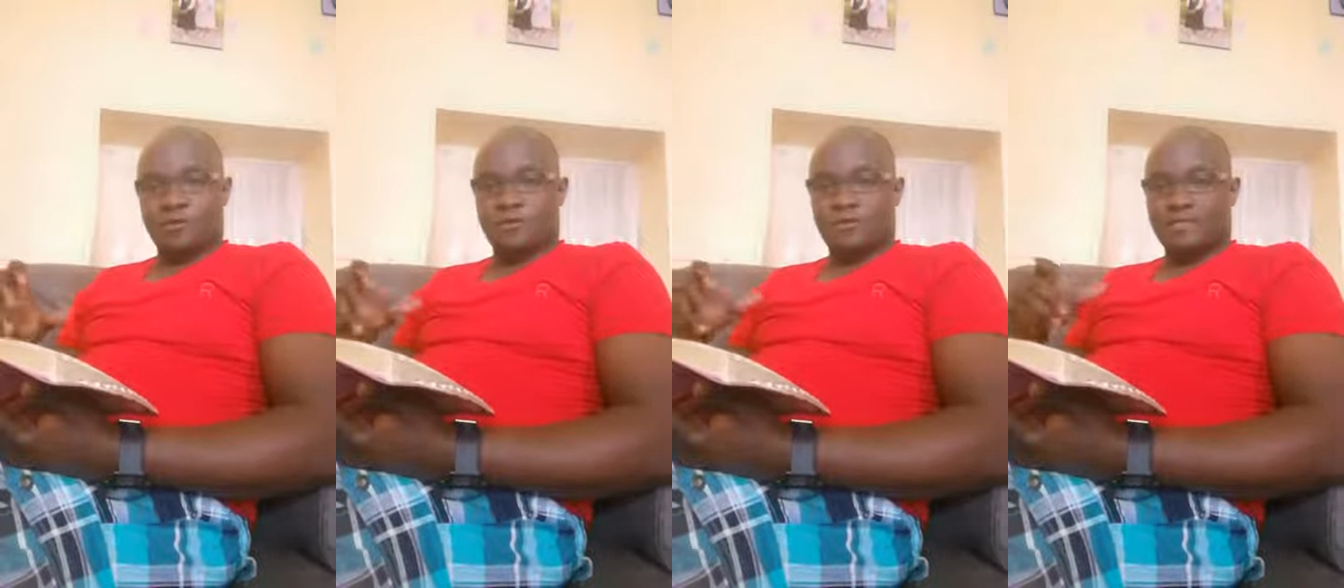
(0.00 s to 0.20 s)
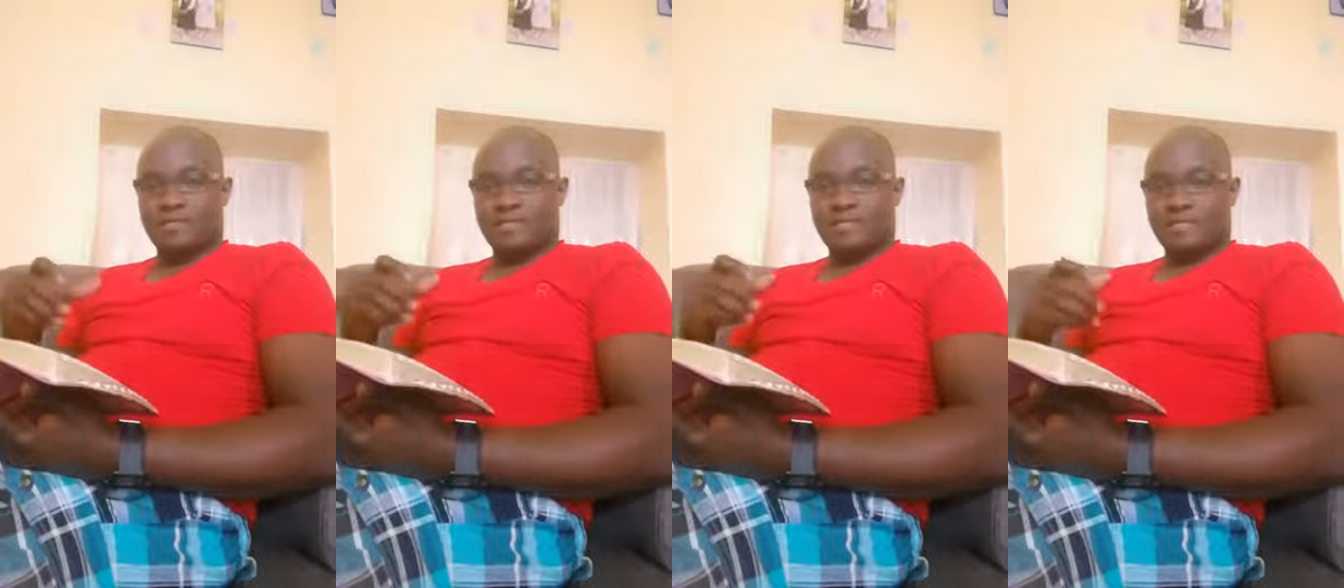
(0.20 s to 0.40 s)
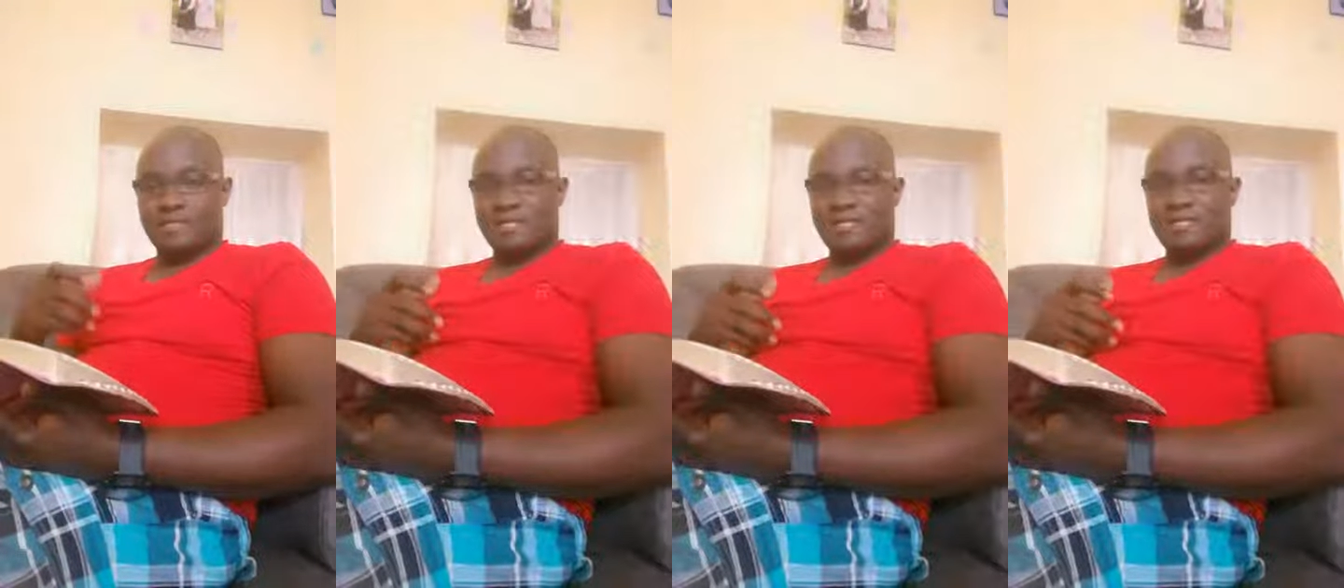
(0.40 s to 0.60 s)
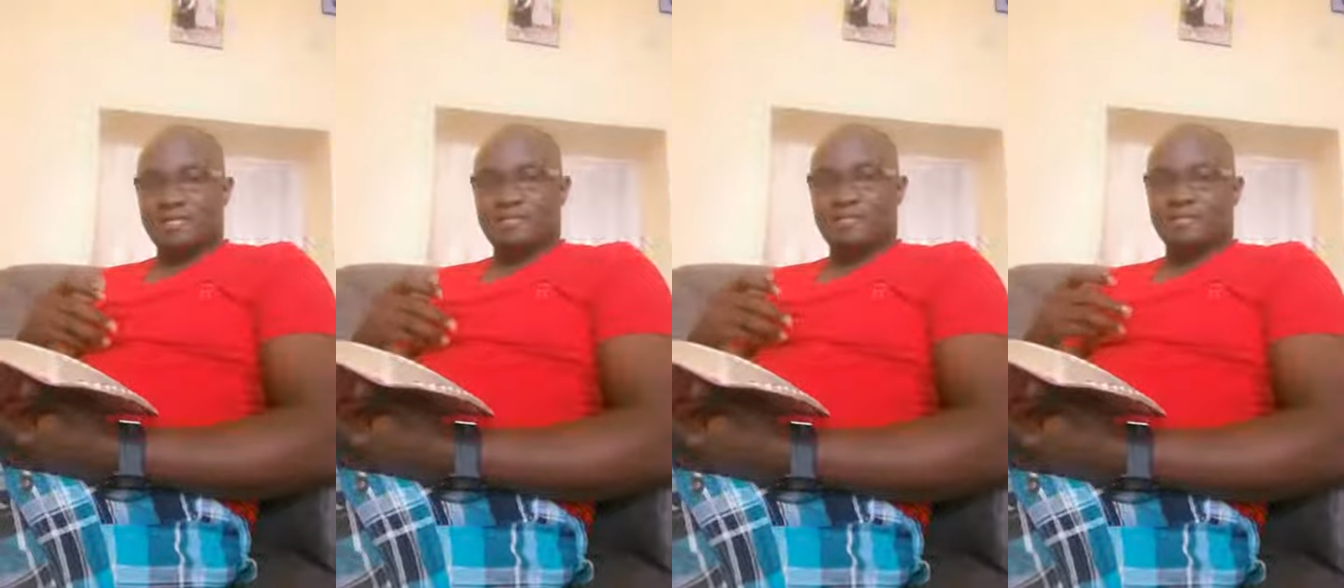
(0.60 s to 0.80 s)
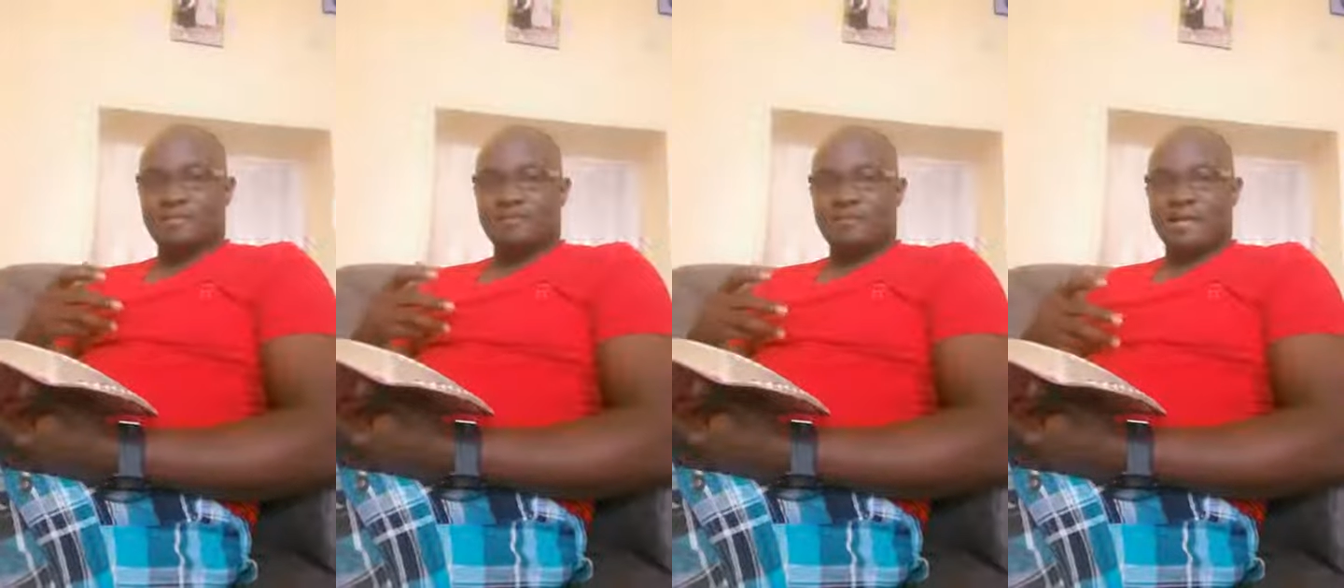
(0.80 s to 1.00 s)
we see
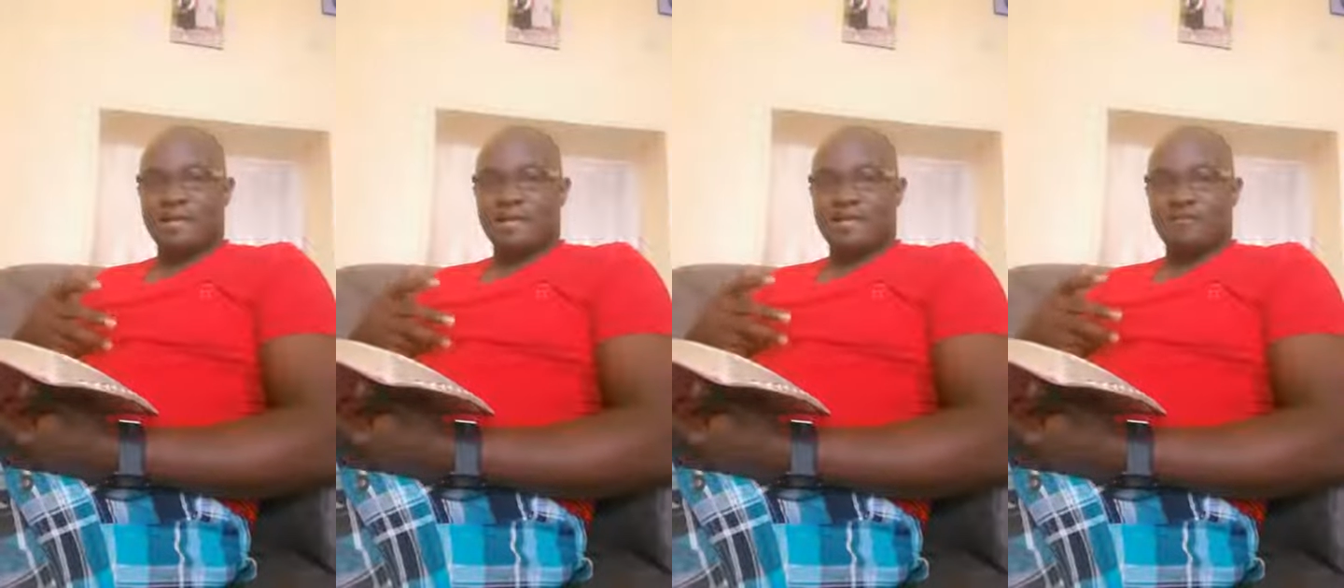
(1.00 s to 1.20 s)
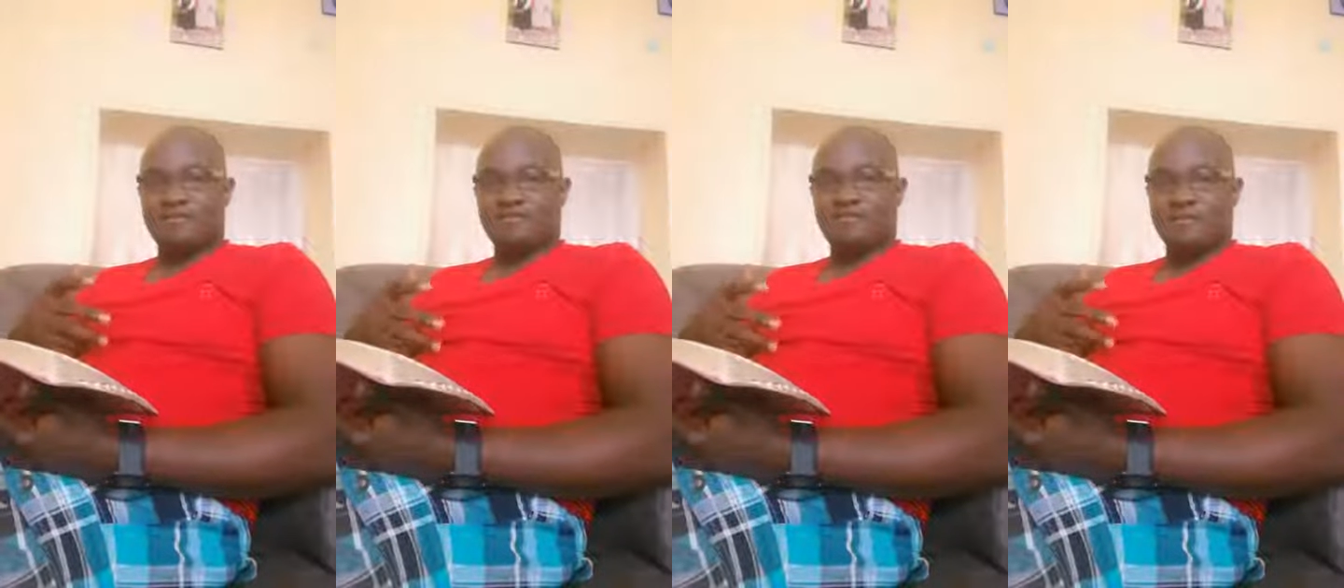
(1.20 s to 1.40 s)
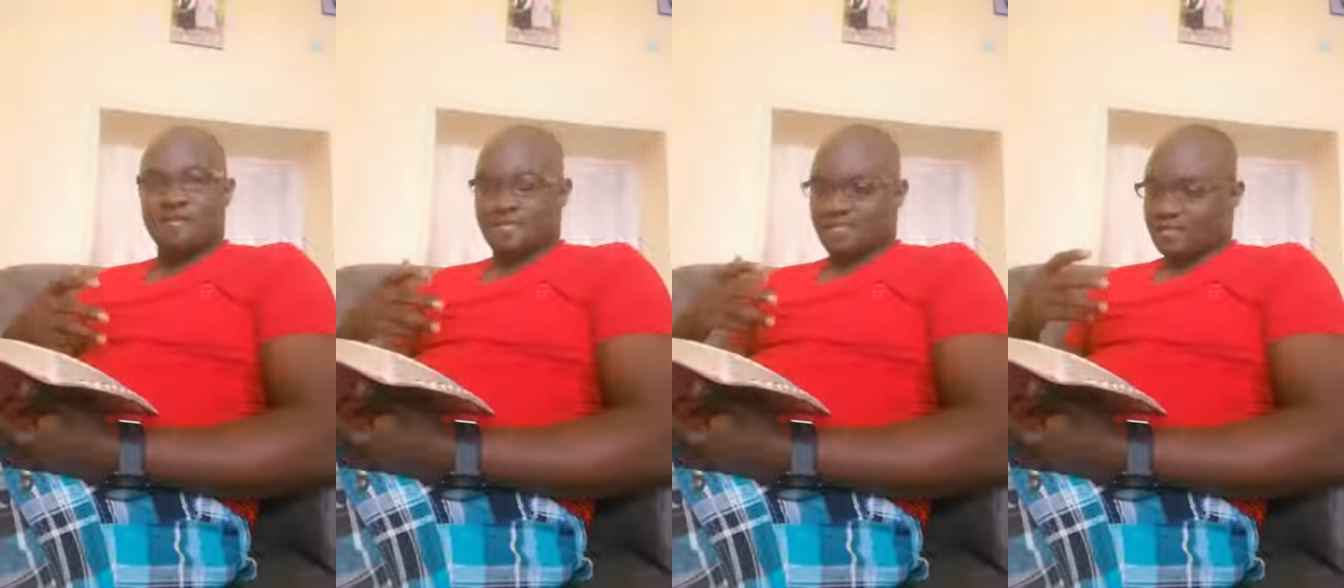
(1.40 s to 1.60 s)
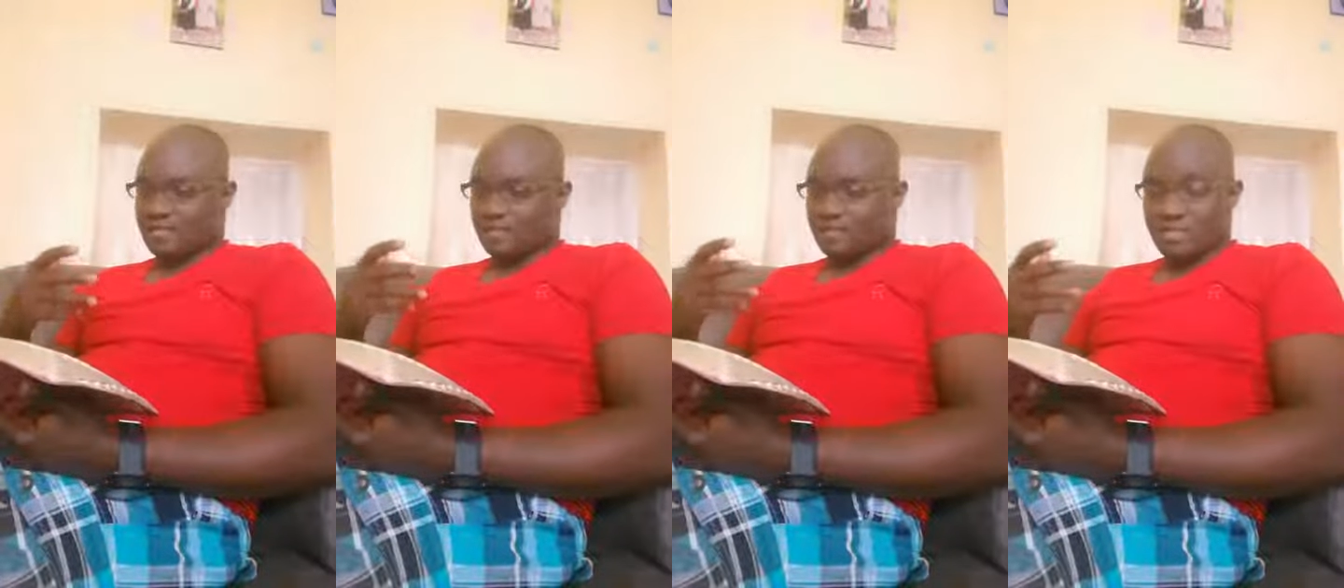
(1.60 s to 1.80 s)
Jeremiah giving us a